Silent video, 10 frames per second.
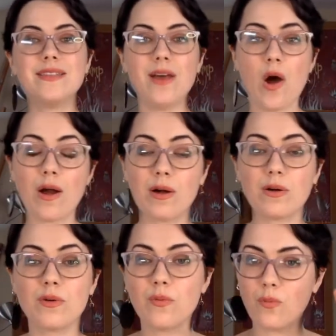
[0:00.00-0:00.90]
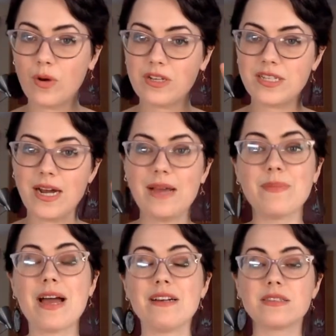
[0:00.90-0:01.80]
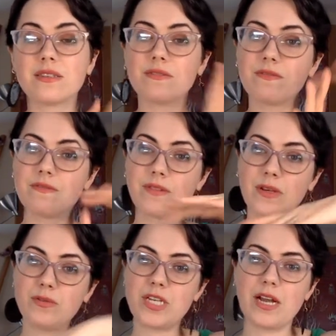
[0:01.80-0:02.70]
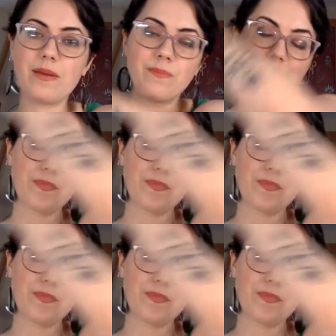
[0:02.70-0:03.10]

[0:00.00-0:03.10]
our work time as flow time.